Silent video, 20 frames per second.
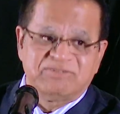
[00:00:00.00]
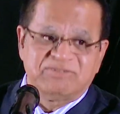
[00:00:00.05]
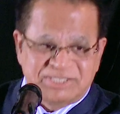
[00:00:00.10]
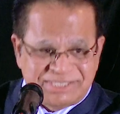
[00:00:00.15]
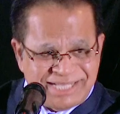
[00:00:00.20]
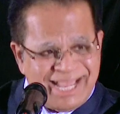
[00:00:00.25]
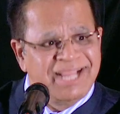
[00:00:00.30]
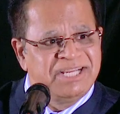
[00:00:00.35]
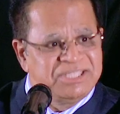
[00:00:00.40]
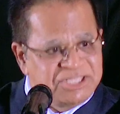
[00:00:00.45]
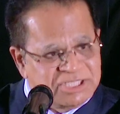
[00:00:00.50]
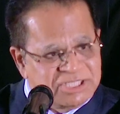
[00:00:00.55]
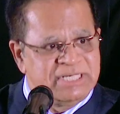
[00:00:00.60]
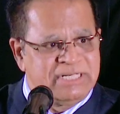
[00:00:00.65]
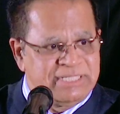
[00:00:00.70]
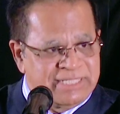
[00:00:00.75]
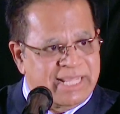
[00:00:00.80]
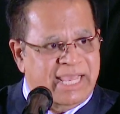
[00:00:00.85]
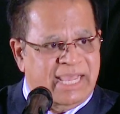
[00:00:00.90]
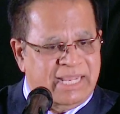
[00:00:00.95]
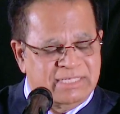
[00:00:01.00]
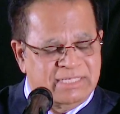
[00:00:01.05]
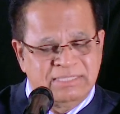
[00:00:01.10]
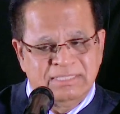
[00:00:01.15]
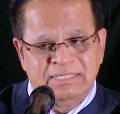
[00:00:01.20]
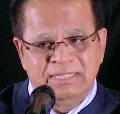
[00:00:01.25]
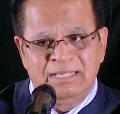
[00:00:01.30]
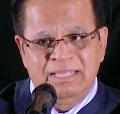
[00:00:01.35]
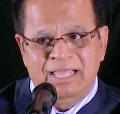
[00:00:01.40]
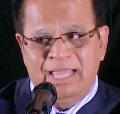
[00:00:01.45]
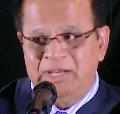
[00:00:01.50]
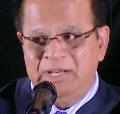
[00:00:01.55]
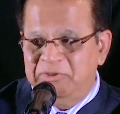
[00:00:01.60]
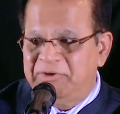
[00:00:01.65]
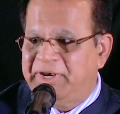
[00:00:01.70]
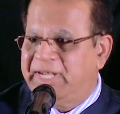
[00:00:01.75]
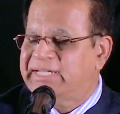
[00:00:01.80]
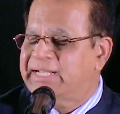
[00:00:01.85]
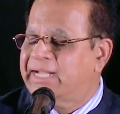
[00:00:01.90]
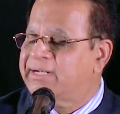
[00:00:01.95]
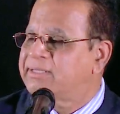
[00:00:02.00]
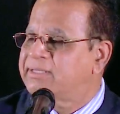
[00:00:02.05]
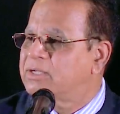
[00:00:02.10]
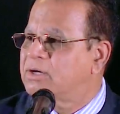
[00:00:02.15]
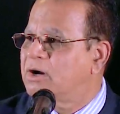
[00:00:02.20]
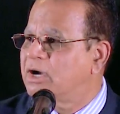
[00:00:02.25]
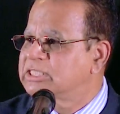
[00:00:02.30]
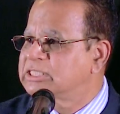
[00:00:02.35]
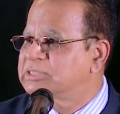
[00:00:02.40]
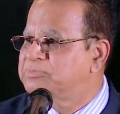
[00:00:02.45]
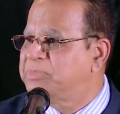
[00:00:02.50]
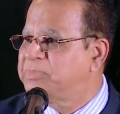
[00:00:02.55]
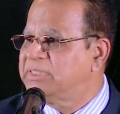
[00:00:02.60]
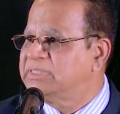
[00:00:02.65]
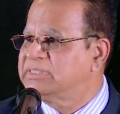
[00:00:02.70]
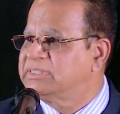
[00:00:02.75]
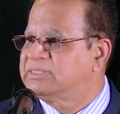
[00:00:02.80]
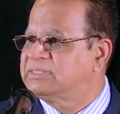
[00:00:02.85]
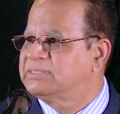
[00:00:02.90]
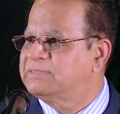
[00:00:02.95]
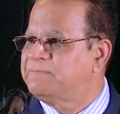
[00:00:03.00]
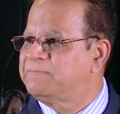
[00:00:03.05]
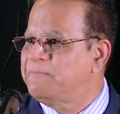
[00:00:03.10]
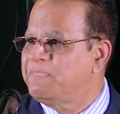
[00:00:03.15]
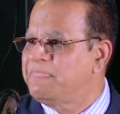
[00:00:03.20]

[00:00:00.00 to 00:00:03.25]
sanctioned that. And you read that in the Gospels.